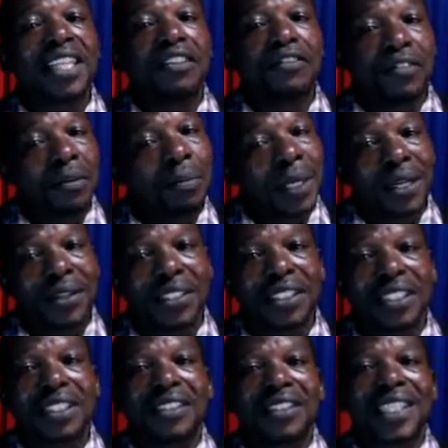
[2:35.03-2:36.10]
the 4
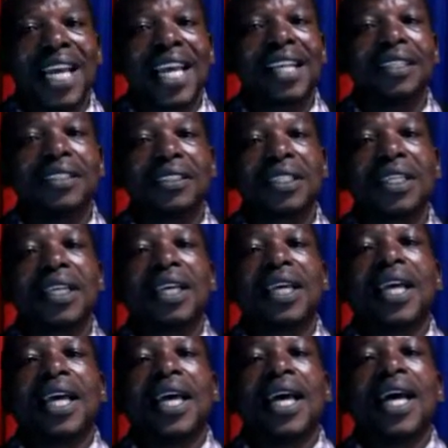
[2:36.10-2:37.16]
parenting styles,
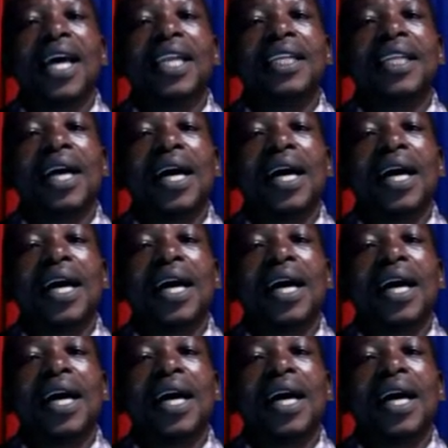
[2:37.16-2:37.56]
and